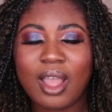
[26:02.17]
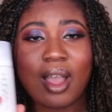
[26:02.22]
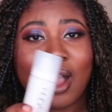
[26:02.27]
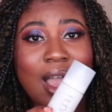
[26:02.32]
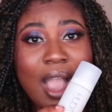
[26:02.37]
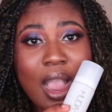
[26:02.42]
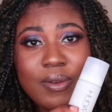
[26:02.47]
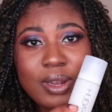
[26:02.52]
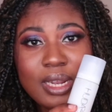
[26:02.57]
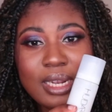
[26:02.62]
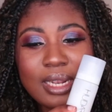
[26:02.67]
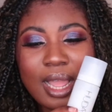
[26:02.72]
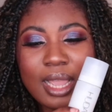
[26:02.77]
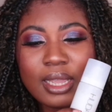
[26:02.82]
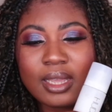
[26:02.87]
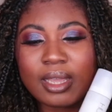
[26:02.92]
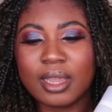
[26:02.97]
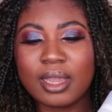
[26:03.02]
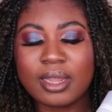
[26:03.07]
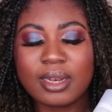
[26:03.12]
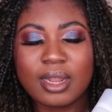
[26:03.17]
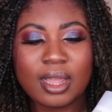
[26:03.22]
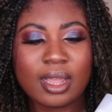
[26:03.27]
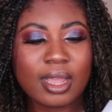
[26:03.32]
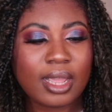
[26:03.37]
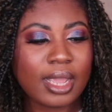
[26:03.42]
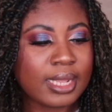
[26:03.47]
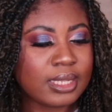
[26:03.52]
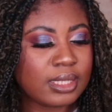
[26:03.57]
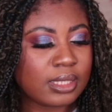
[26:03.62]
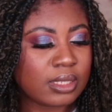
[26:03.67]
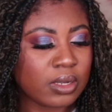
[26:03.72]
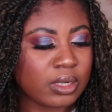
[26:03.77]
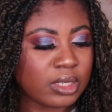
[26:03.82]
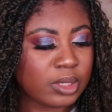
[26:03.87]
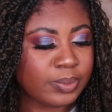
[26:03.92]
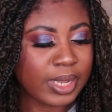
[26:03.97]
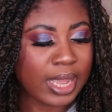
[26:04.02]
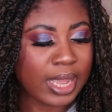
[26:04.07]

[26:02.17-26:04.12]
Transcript: I really like it. It's going to be